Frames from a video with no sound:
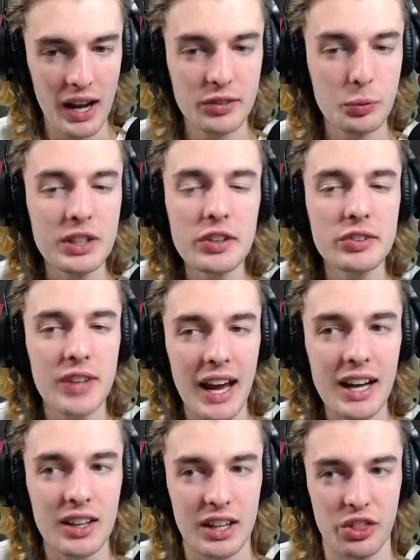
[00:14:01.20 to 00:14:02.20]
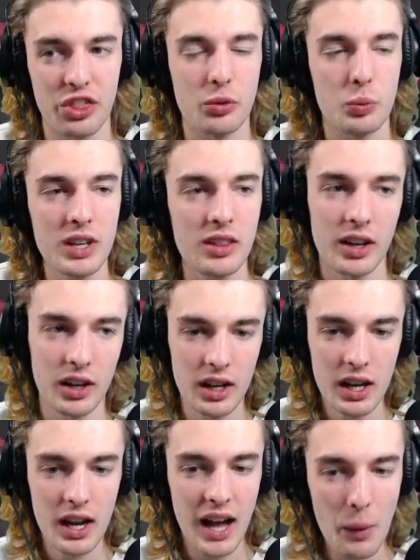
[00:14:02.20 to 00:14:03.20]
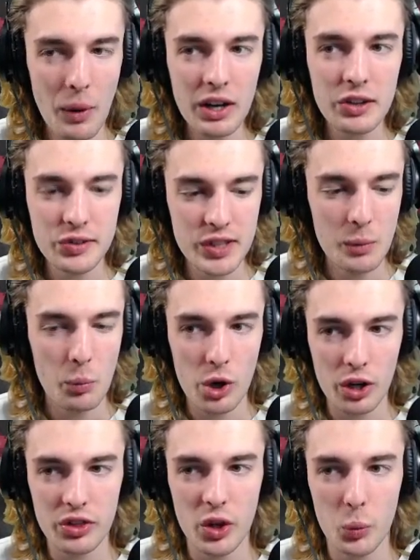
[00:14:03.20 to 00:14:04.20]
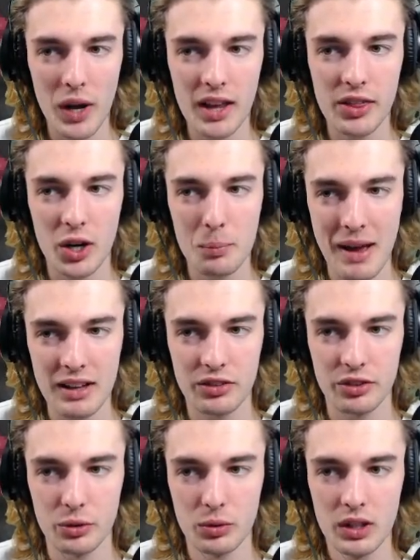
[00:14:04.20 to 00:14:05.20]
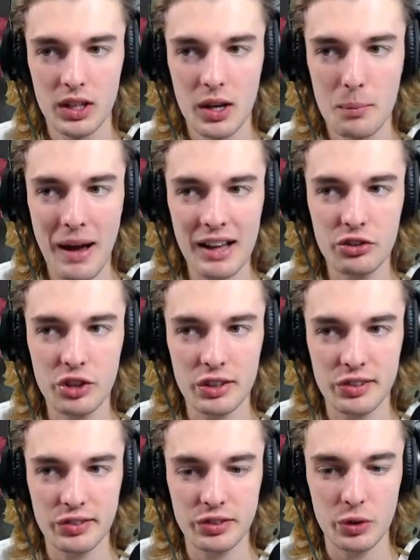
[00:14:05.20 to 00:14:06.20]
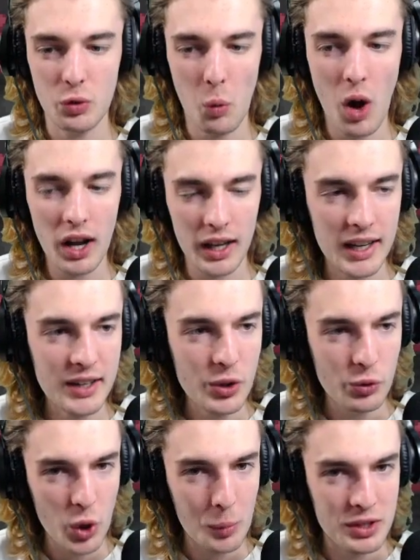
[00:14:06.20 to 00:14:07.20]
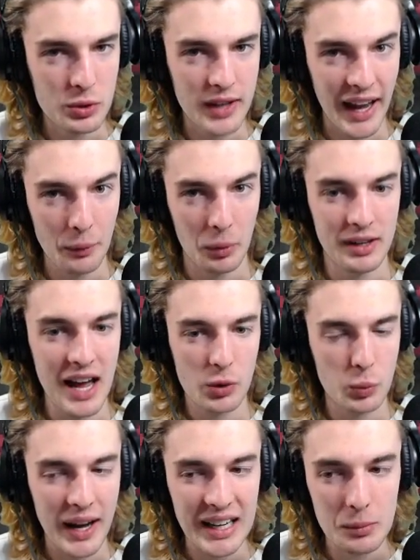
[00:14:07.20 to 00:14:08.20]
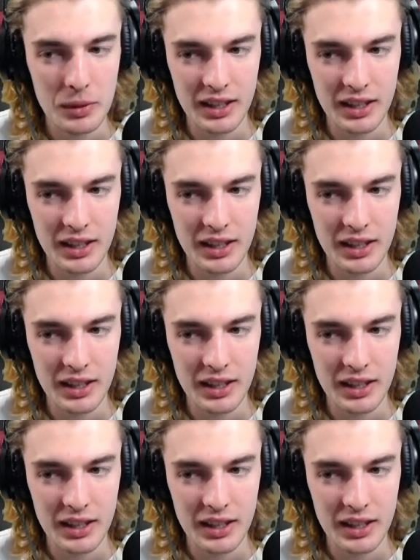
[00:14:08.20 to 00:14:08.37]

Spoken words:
because we just gained like 3 there. I want to see them work the way they're meant to, by just walking into a room and you gain 1, not randomly